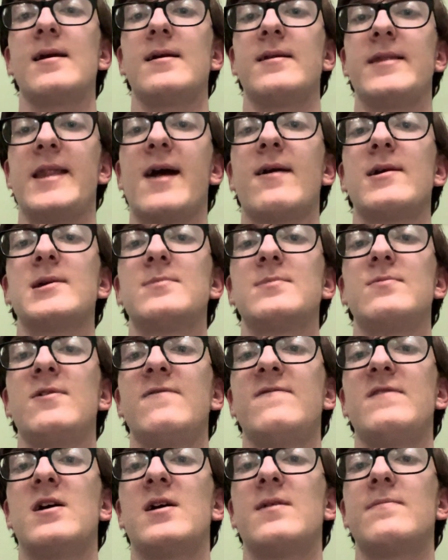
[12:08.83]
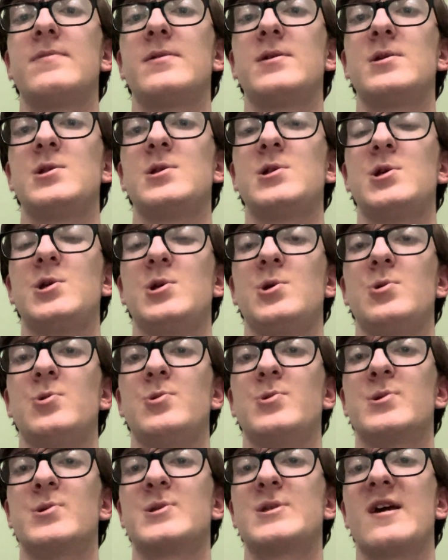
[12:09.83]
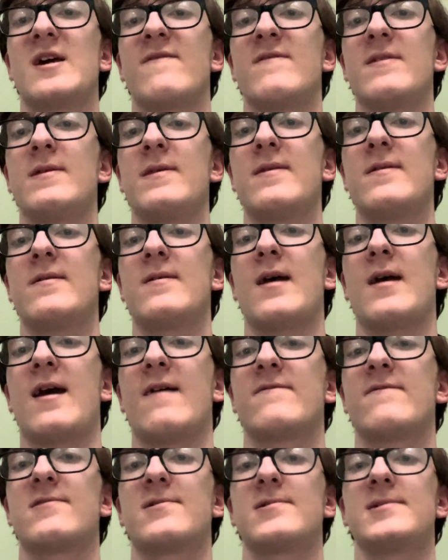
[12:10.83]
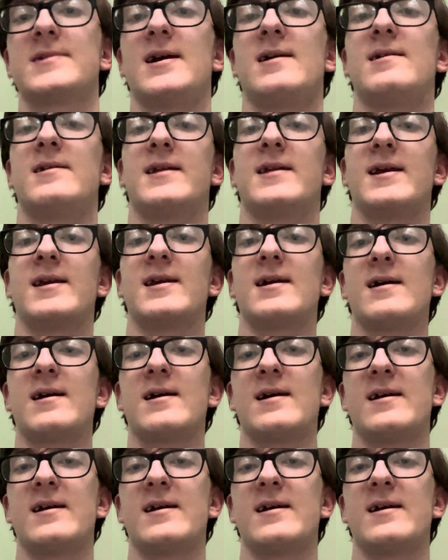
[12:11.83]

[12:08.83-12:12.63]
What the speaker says: Now he's moved up to 7th after Talladega.